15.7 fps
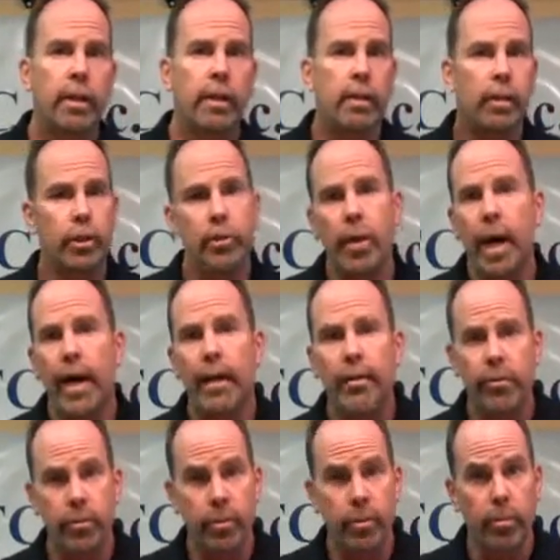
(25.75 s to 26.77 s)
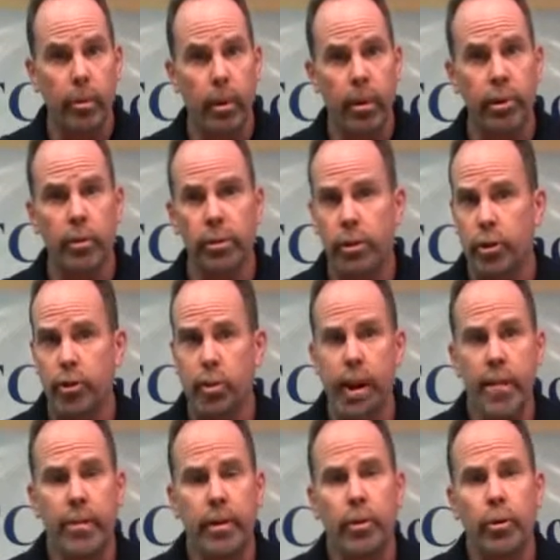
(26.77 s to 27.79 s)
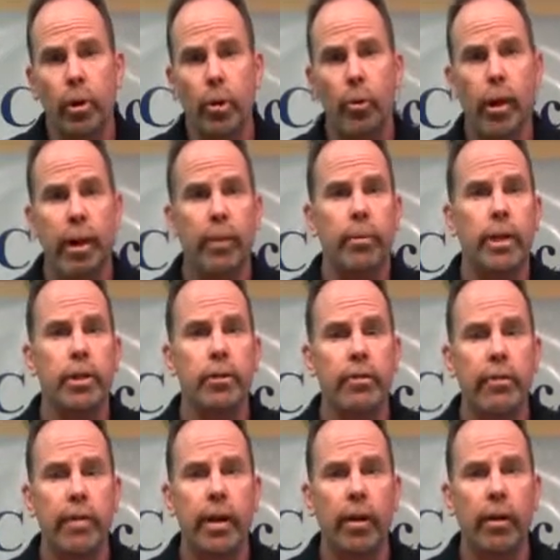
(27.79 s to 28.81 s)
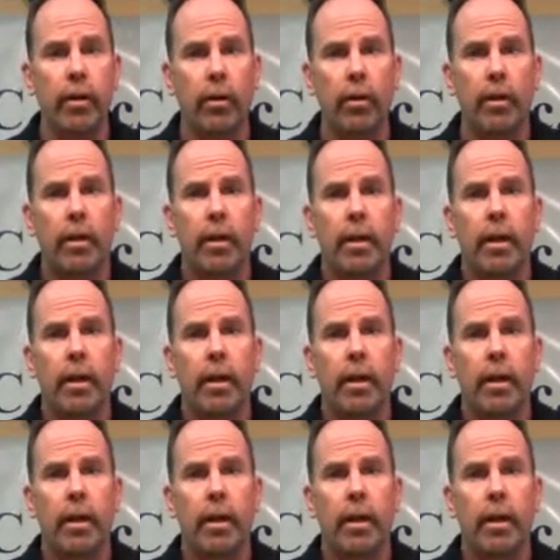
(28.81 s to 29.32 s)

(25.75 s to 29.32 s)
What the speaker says: or dragging it through the bush or strapping it to a recreational vehicle,